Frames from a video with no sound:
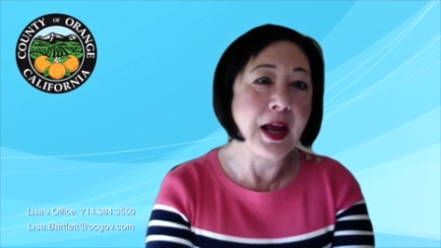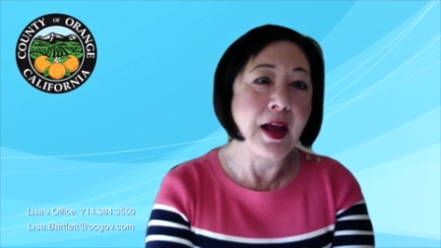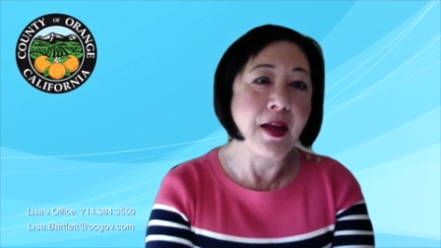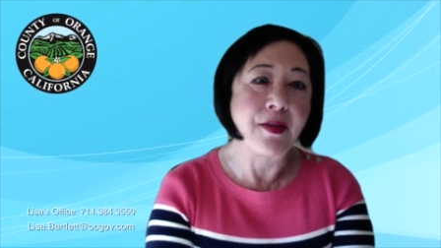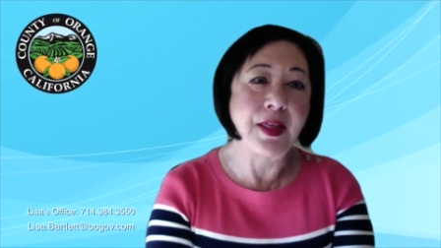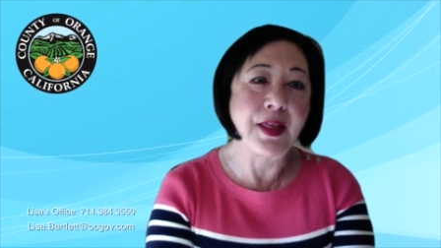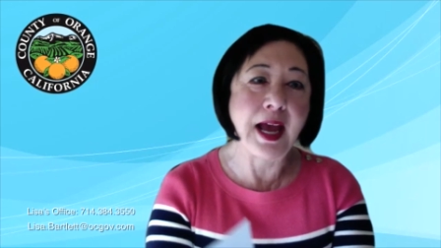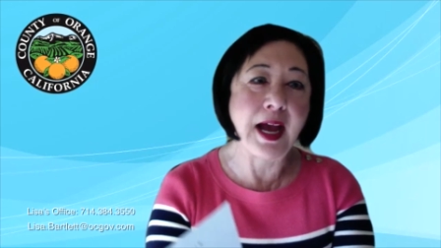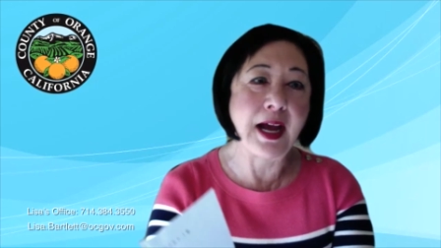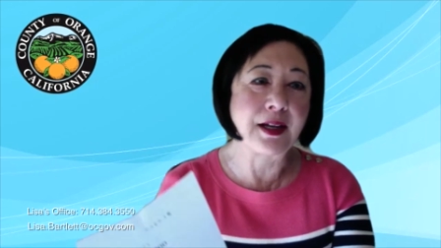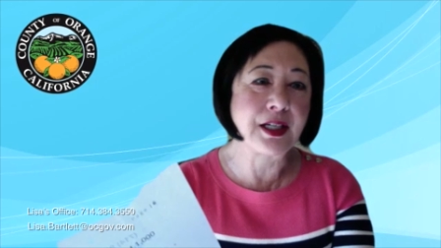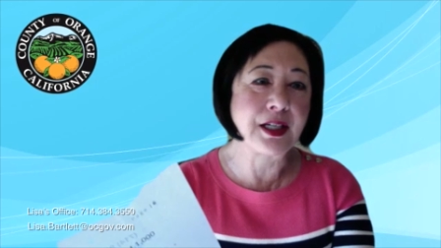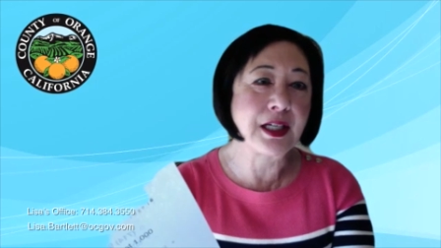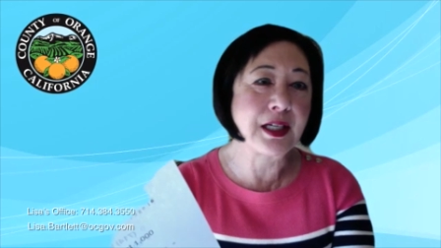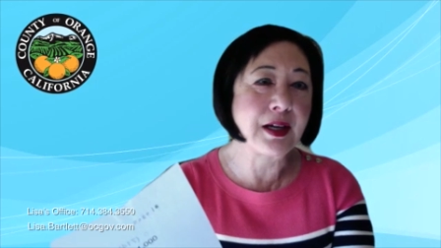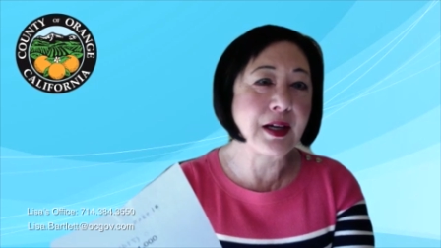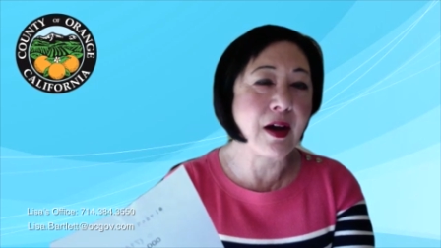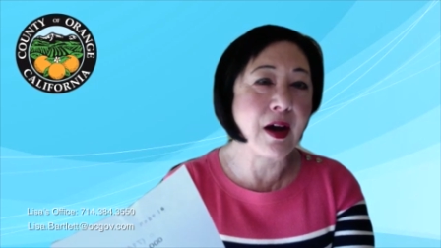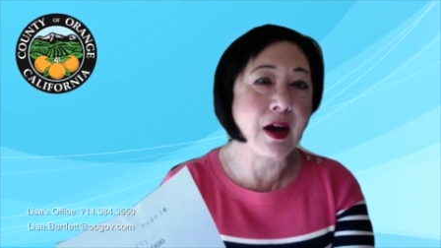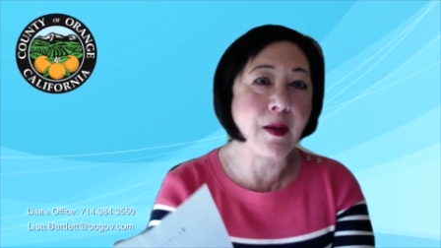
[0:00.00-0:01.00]
that
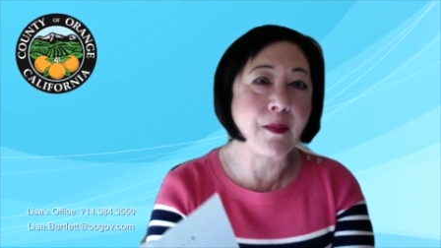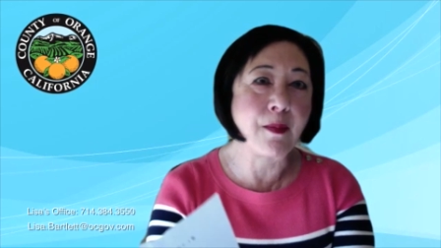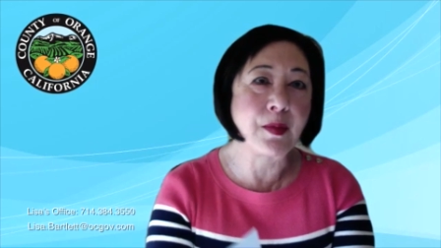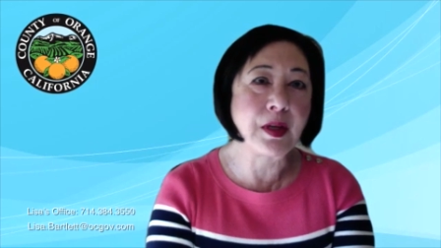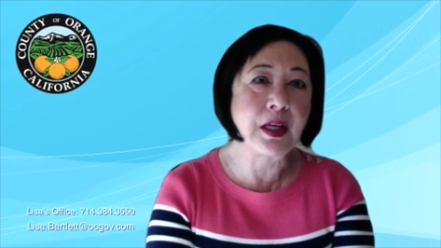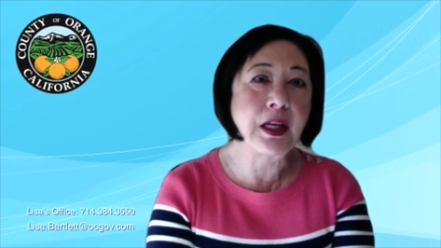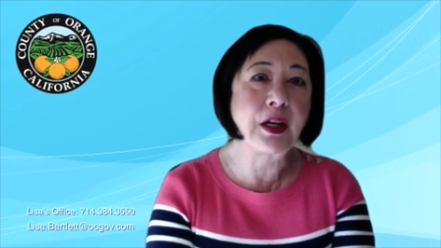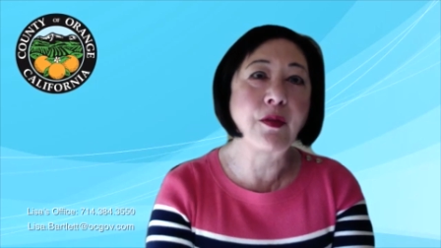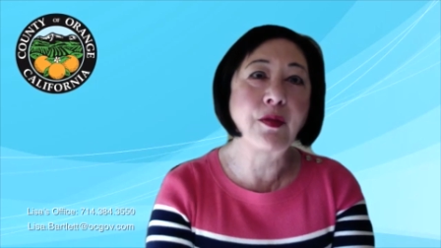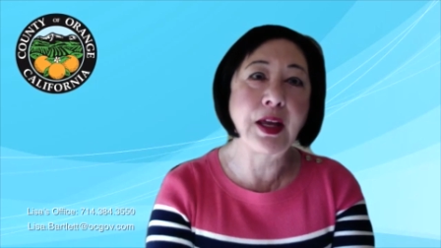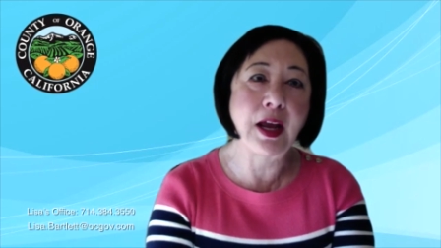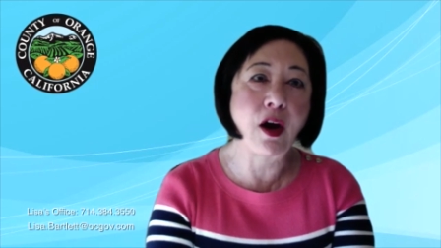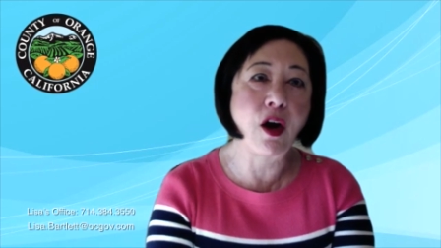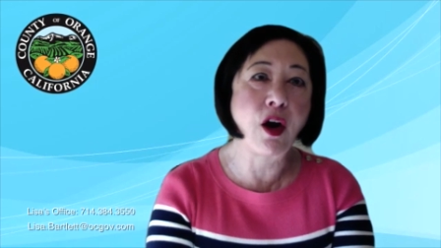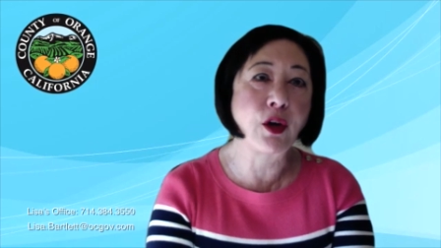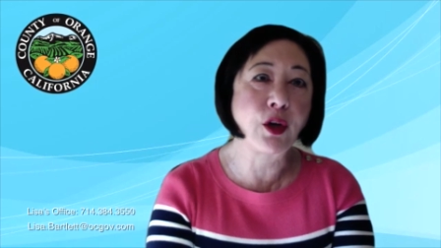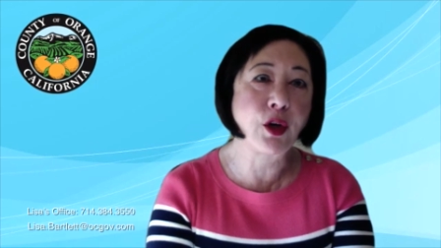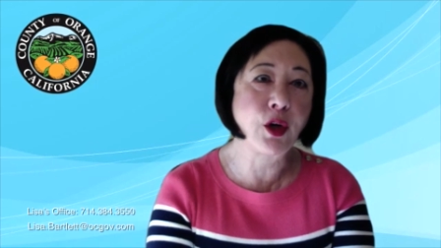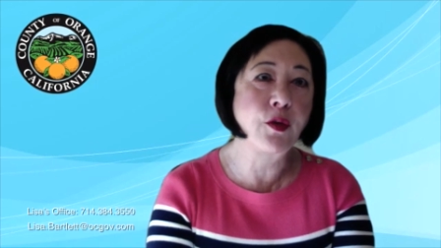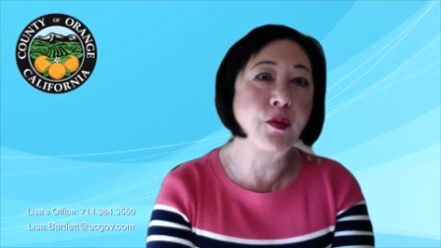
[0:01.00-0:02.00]
um, you know they
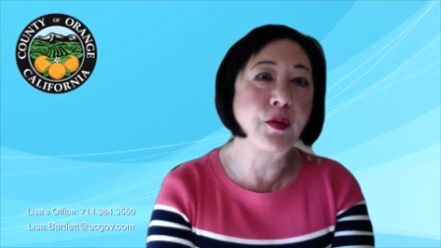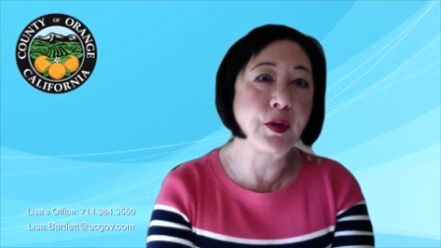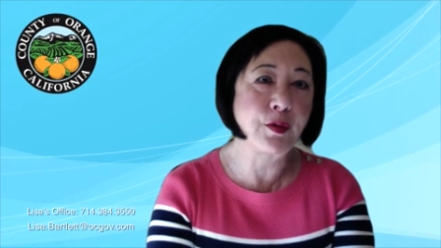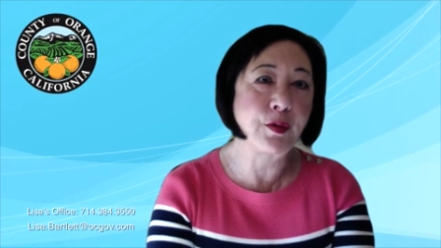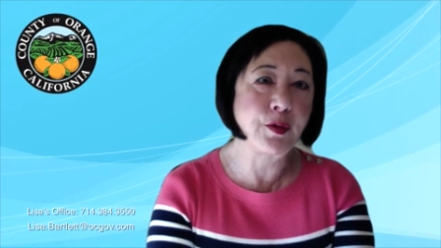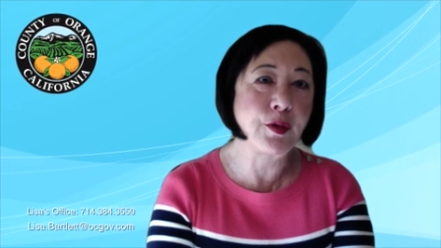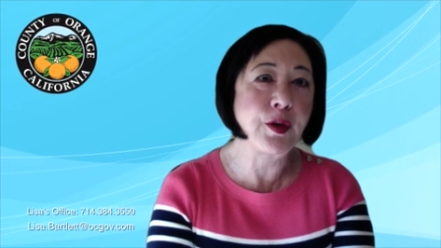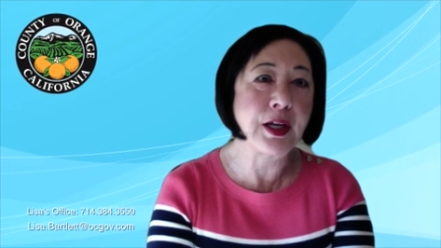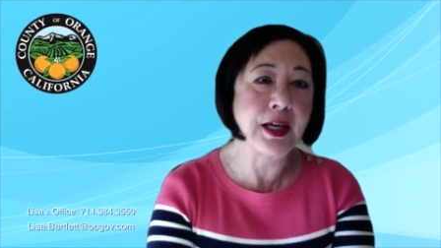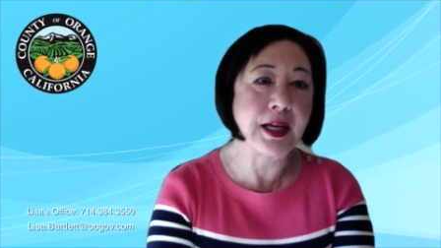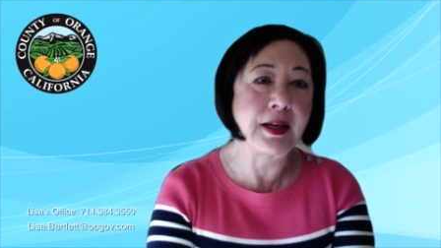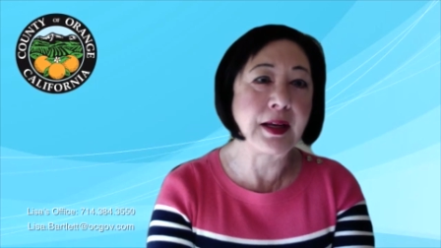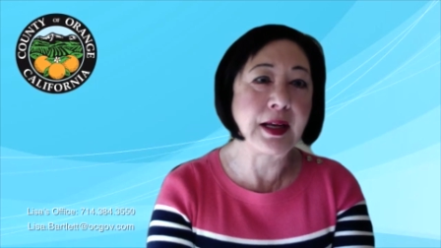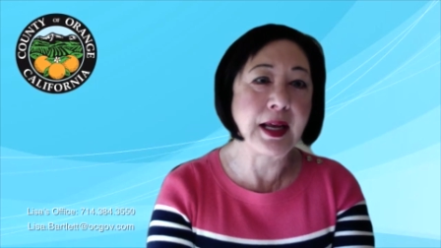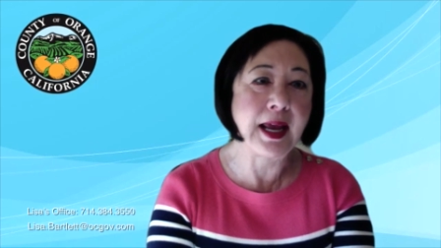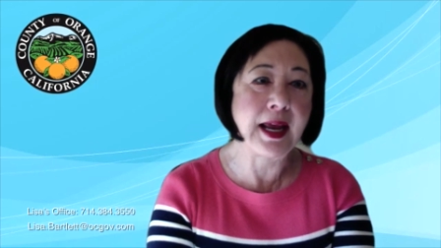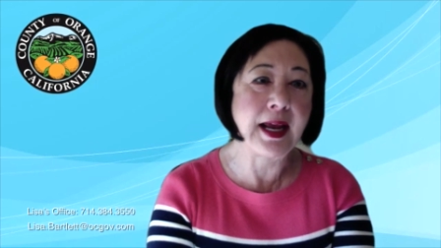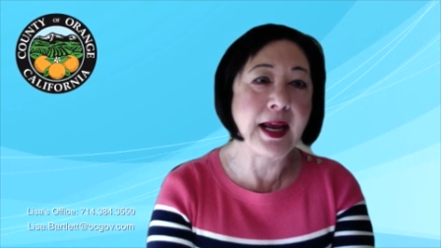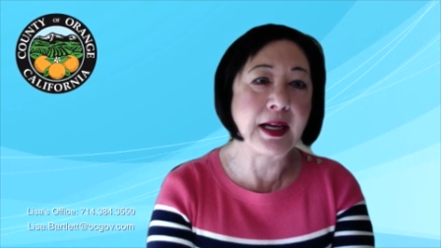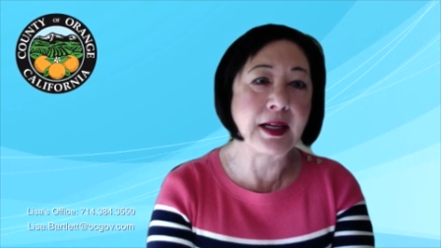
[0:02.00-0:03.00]
are COVID free.
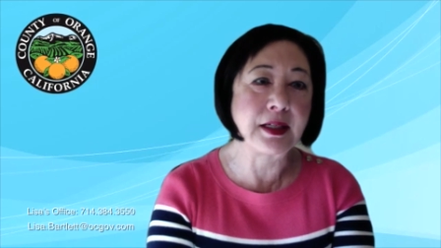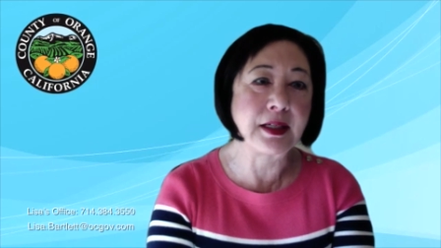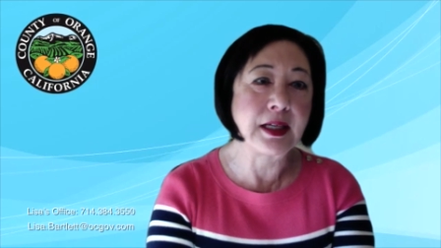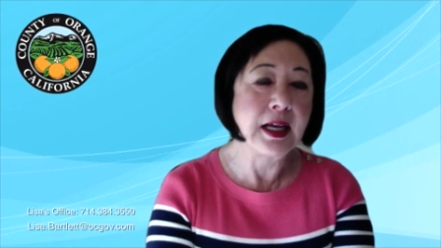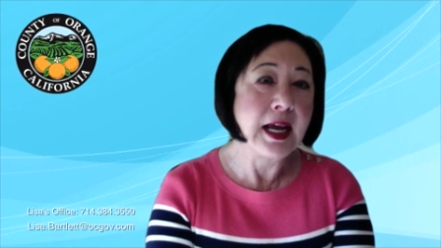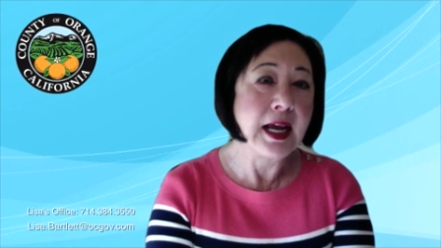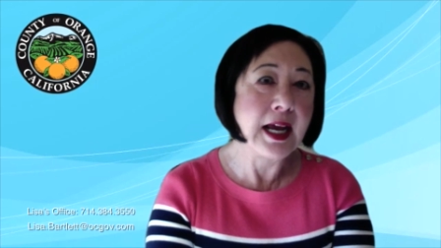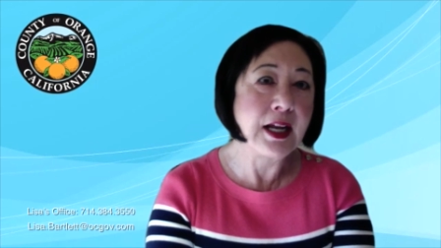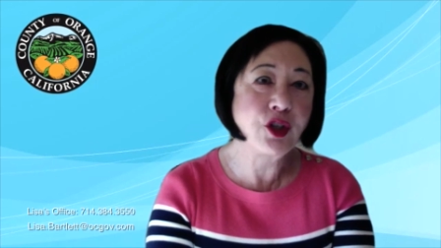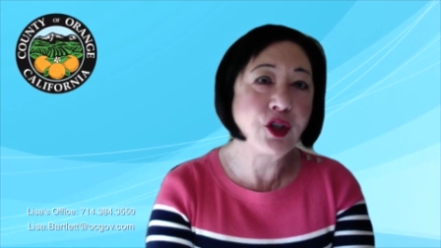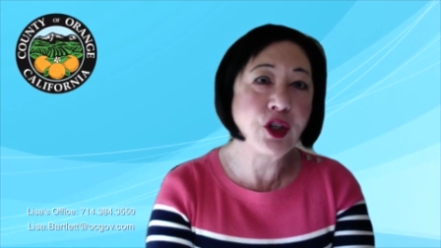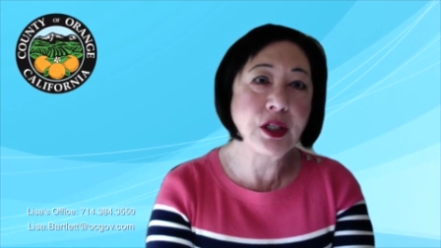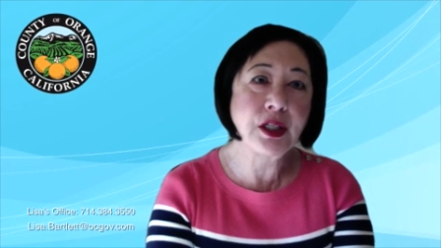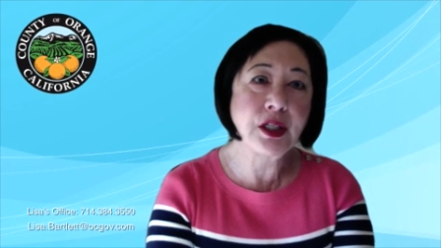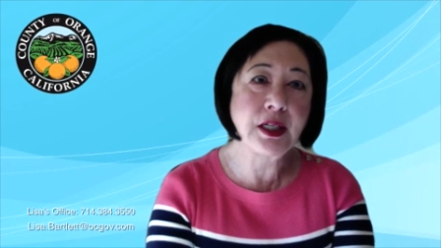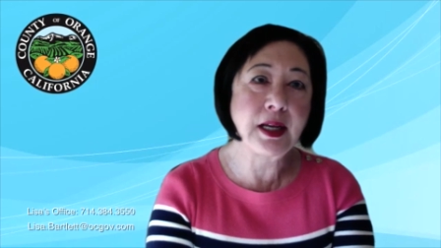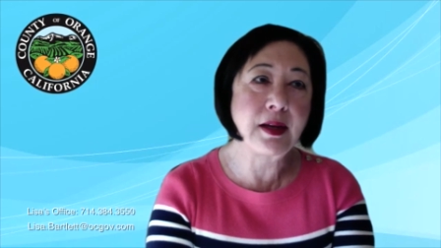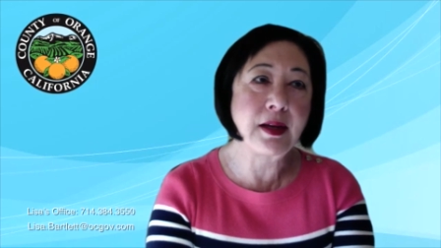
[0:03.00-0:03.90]
And it's just